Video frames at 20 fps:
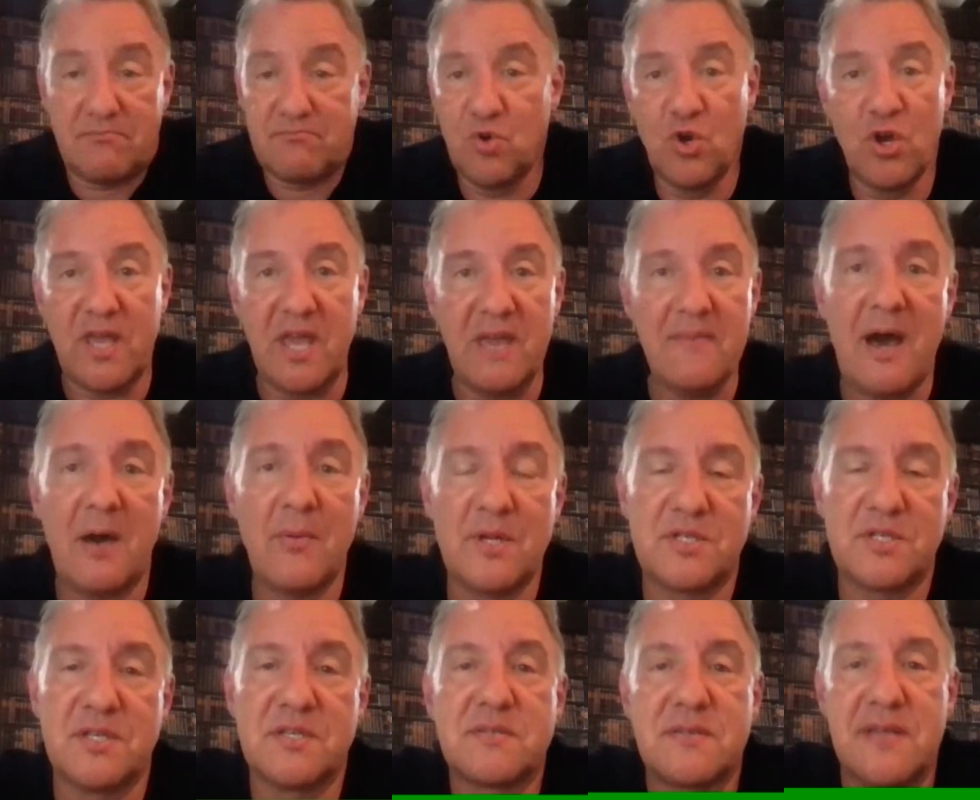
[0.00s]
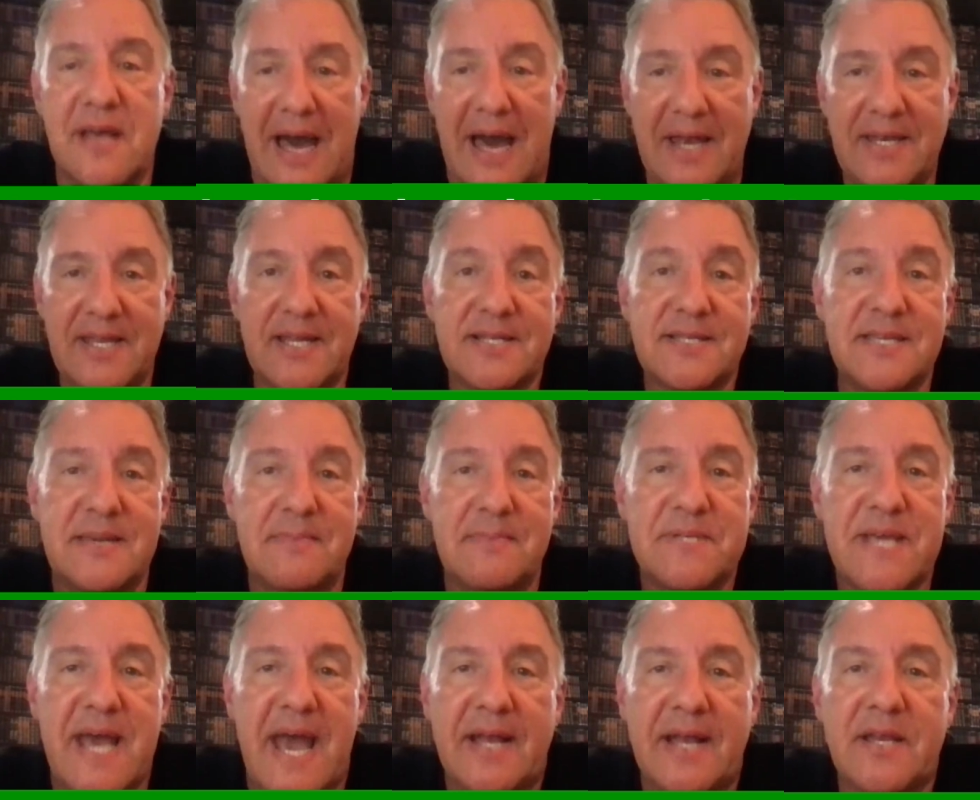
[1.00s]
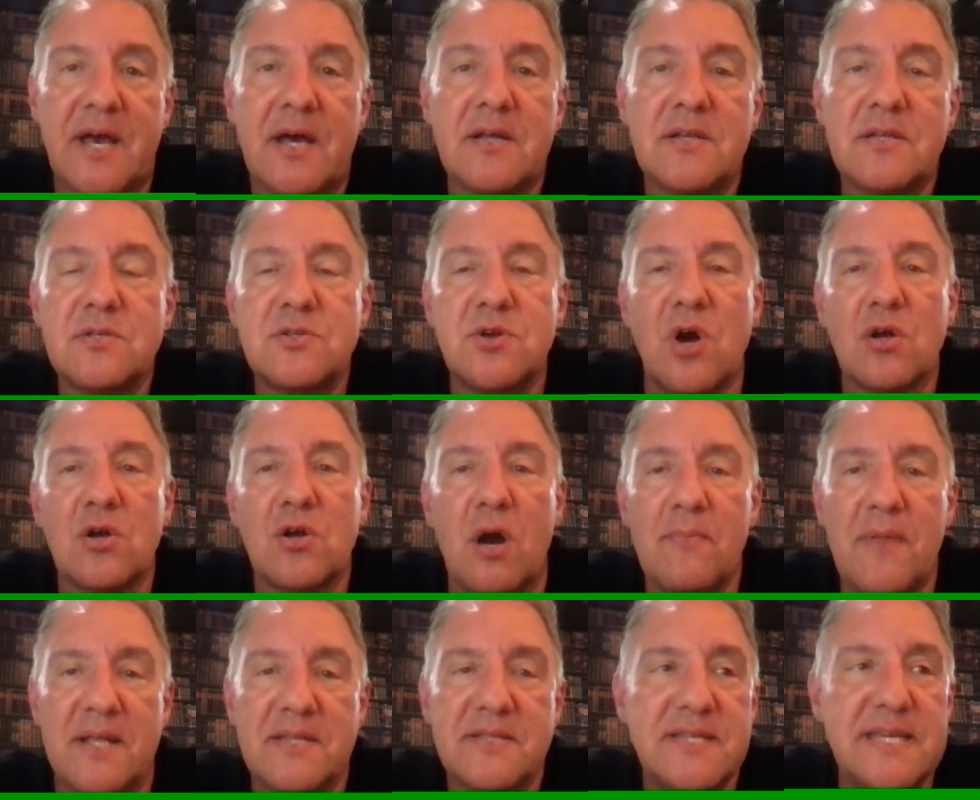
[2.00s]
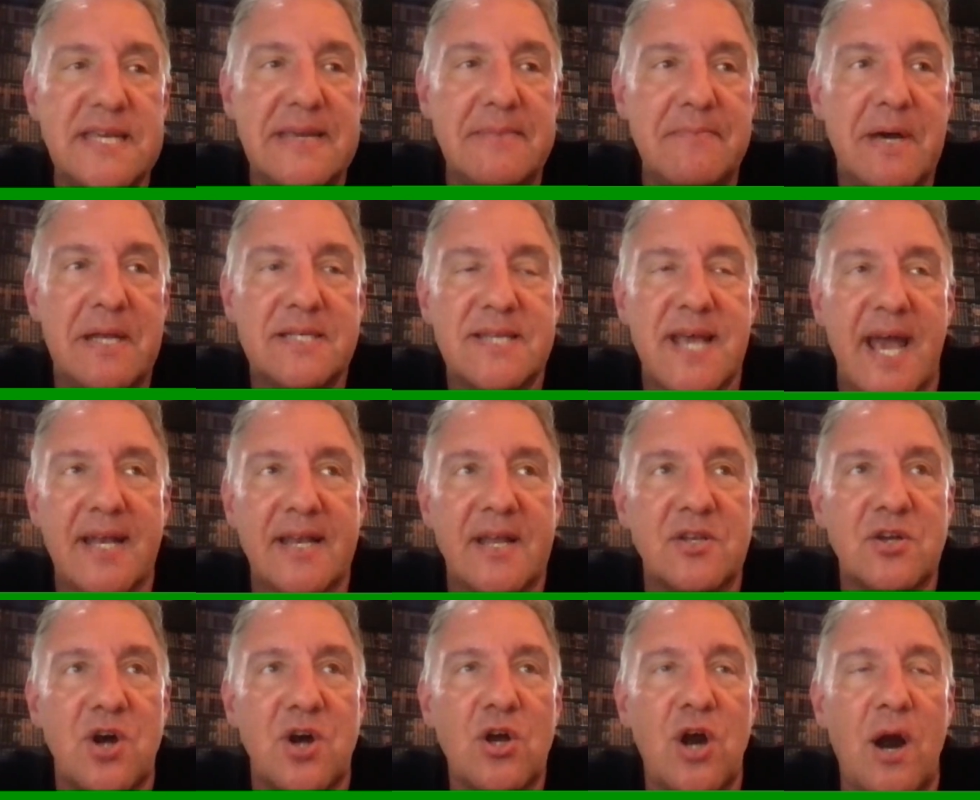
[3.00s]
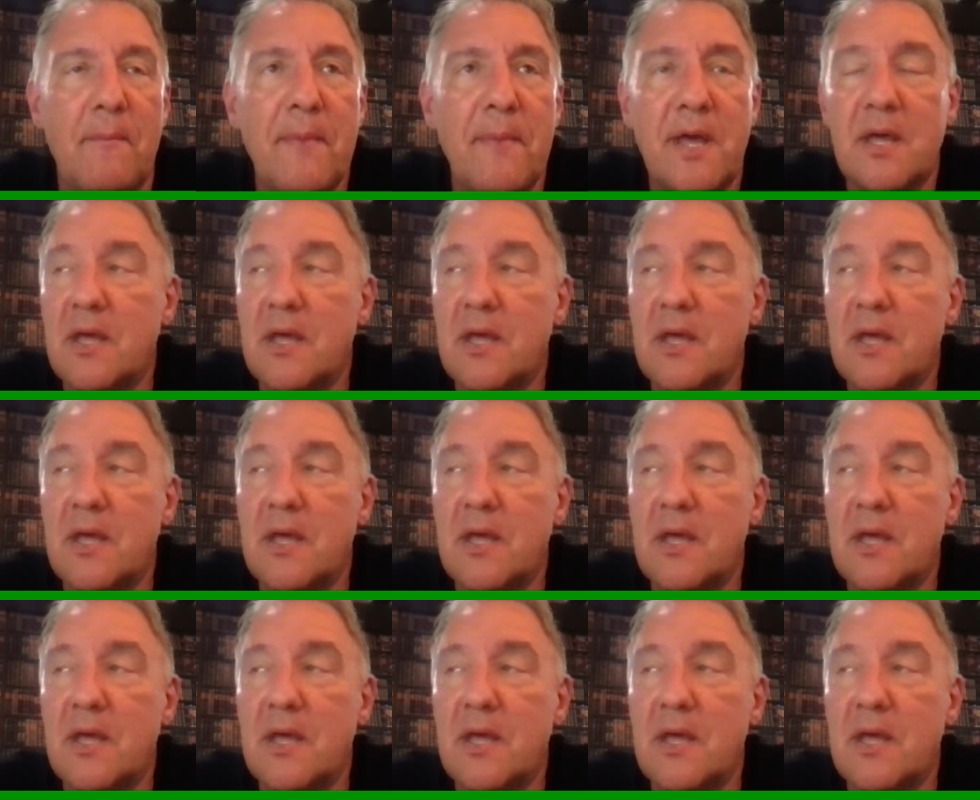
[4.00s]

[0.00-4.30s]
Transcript: work email, which is andy@teamtechna.com. That's team@tecna.com.